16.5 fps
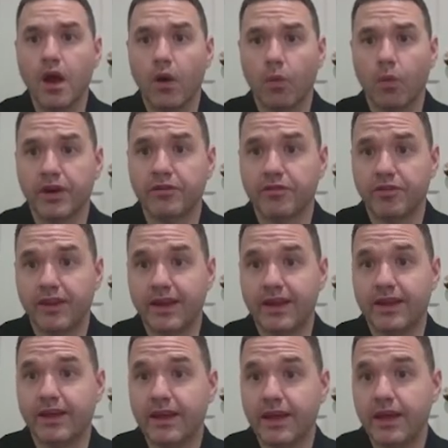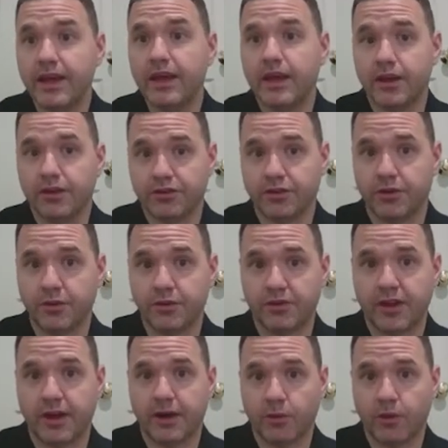One of the key issues
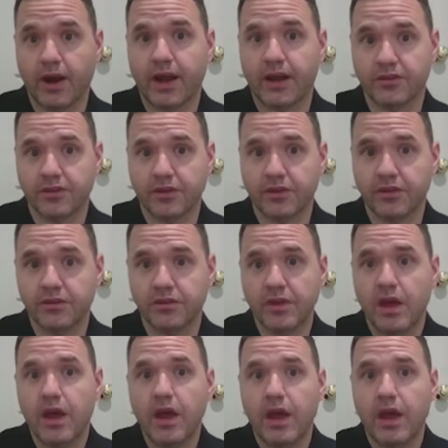that arises